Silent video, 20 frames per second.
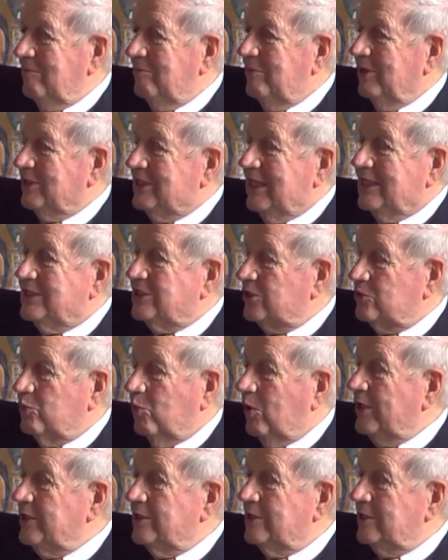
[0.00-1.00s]
but they just
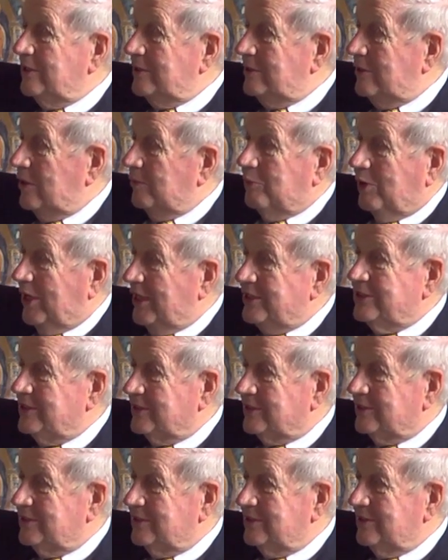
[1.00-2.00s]
want your
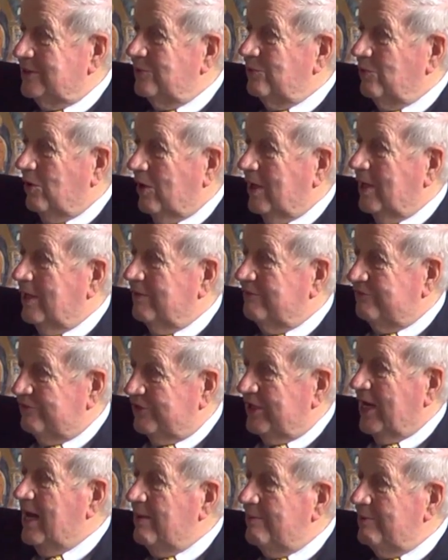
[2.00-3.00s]
presence. You are a
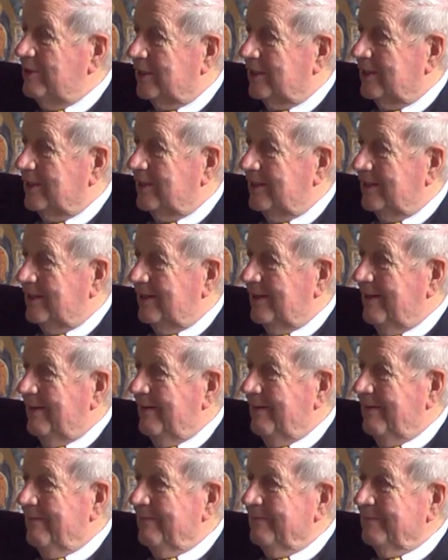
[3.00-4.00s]
phenomena,
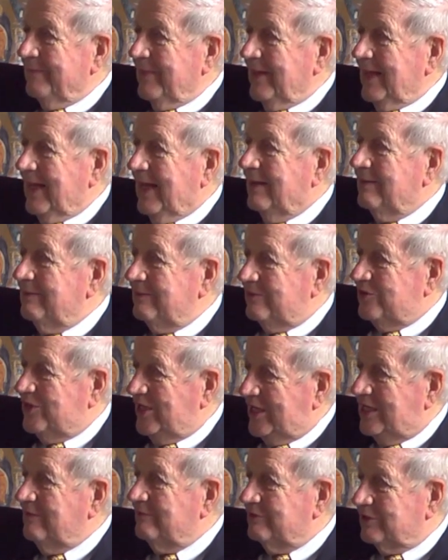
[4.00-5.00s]
and
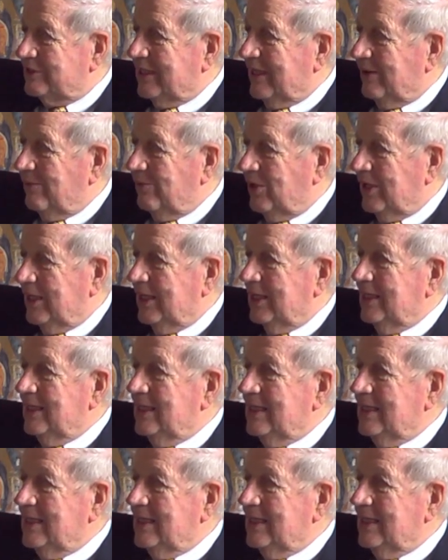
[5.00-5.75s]
think of it that way.